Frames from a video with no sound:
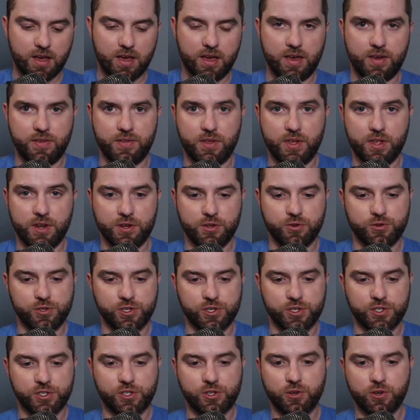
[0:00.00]
And then you
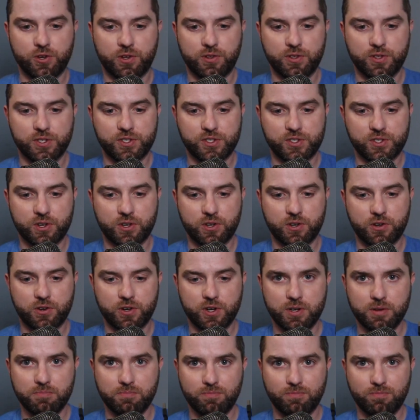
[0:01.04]
just hook this sucker
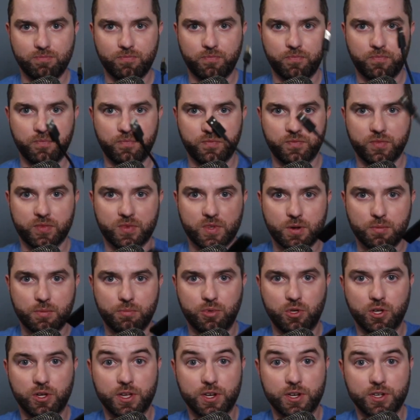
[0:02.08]
up,
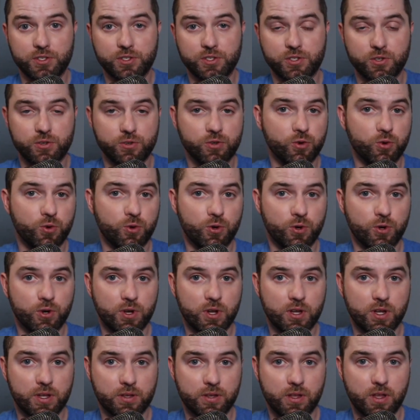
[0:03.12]
plug it into
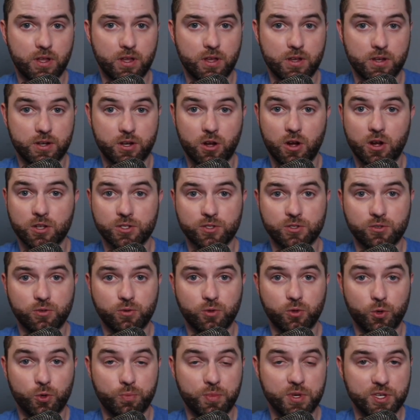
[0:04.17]
your
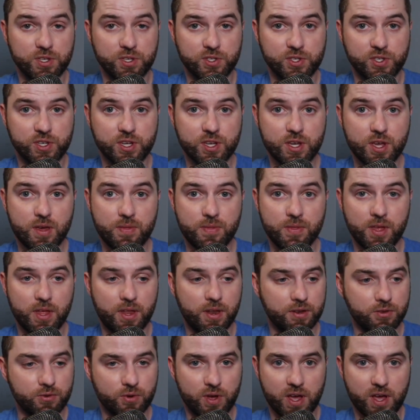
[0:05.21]
console or PC, and
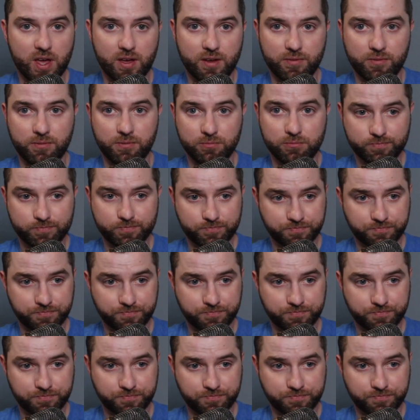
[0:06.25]
then you have